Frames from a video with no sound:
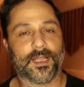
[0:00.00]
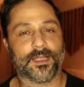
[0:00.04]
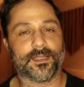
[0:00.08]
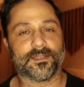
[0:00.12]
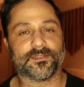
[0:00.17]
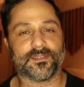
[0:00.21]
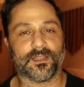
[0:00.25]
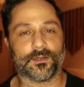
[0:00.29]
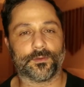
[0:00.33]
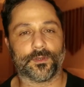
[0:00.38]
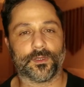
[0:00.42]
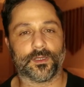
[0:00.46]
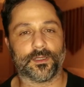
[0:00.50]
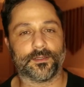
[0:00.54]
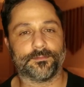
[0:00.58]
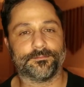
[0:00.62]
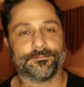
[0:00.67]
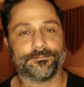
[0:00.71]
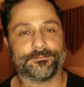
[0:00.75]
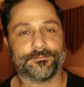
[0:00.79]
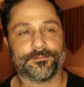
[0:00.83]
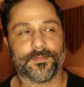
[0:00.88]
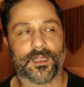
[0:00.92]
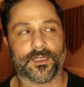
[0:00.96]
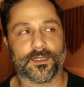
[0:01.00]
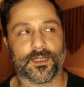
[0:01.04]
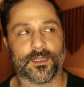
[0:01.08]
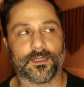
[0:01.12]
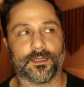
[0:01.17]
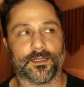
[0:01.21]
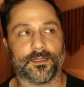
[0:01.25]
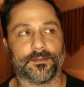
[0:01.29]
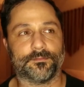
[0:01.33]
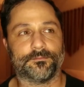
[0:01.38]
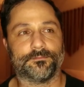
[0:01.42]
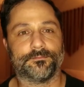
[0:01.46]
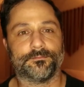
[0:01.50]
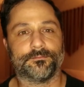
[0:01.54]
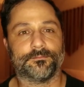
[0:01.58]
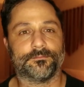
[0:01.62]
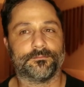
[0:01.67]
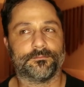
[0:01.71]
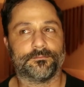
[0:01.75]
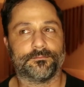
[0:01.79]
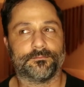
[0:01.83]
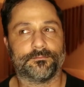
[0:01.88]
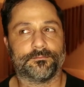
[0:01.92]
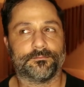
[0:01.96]
I guess not really. Not lately.
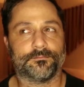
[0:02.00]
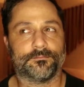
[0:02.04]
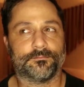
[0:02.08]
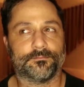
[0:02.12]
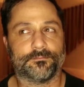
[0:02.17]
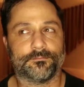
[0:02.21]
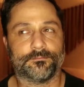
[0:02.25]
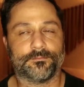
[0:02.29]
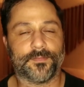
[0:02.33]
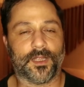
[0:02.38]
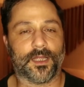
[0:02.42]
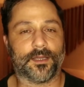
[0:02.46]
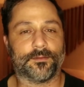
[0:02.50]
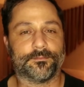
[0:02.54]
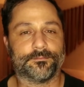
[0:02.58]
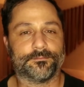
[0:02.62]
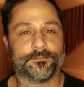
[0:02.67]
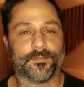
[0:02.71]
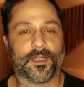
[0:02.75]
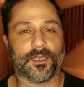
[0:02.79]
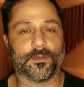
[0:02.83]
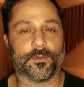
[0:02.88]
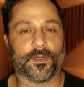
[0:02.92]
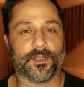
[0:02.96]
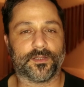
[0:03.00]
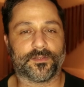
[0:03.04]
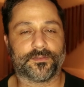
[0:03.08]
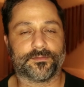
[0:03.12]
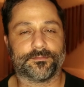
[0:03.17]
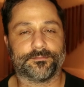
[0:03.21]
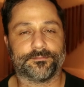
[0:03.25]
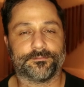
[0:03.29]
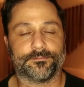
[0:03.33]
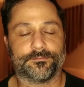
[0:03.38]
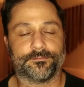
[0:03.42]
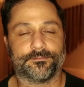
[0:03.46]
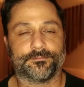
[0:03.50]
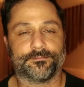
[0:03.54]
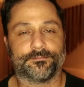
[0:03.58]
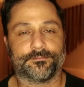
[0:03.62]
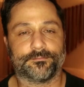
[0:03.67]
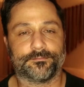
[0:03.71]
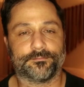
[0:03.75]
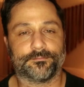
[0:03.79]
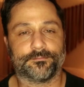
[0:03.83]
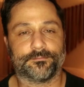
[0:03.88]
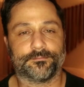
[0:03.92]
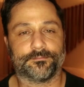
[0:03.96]
Yeah. Anyways,
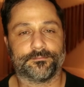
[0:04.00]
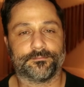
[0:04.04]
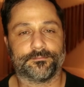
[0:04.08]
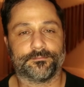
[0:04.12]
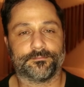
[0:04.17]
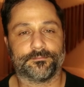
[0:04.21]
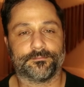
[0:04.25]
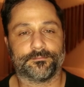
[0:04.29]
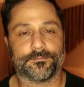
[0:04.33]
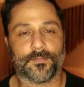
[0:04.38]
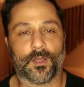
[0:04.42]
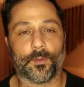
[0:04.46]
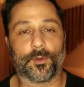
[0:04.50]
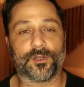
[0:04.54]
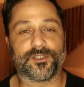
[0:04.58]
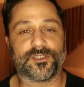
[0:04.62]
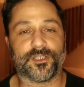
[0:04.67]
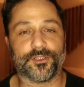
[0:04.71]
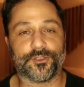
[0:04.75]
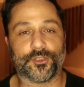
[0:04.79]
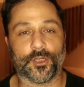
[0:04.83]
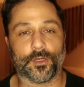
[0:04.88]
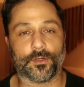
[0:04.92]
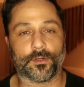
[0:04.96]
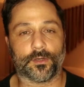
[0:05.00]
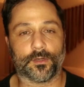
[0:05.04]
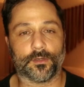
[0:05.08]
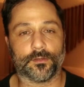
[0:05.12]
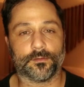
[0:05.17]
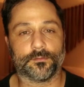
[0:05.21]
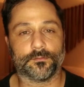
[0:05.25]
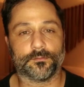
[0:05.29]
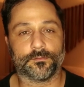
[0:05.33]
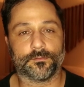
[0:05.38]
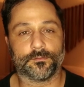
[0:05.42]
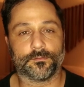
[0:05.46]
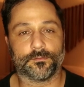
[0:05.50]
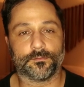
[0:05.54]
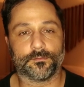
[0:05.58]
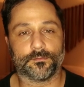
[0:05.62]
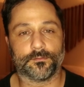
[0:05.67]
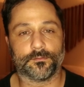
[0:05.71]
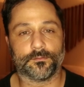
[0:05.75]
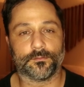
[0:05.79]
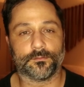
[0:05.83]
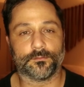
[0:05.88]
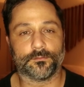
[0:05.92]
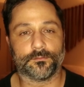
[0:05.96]
I want to see Joker.
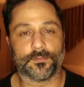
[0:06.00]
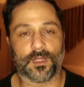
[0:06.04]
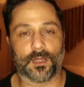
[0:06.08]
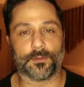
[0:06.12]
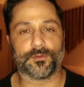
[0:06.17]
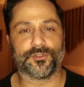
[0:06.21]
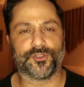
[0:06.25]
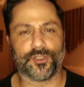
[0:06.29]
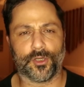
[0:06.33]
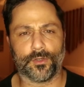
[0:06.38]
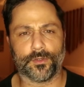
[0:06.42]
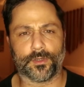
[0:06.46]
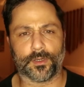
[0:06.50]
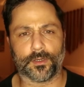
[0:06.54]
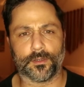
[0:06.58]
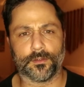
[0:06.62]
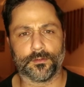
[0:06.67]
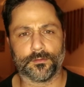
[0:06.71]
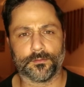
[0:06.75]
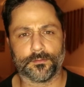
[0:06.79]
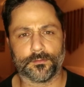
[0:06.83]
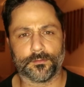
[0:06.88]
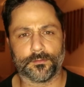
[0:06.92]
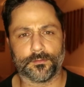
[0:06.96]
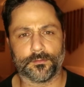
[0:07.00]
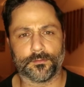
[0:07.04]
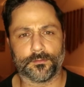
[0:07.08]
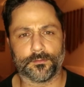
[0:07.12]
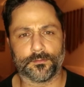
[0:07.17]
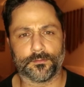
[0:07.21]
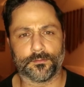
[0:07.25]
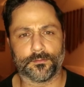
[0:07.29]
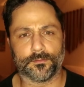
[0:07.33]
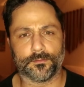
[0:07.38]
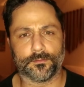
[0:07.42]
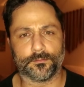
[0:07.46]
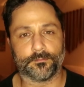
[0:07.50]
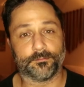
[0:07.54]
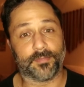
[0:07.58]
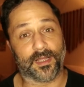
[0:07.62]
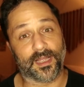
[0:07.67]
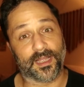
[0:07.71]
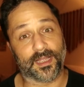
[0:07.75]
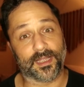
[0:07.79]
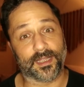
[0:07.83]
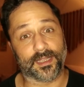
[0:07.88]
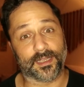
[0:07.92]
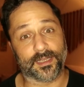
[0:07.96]
How was Joker?
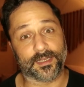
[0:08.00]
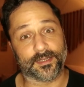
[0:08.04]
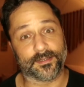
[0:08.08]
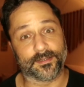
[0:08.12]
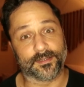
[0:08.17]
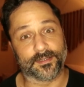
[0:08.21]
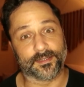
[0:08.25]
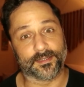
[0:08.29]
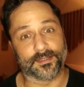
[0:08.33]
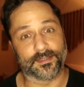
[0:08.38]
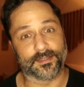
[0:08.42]
Bye.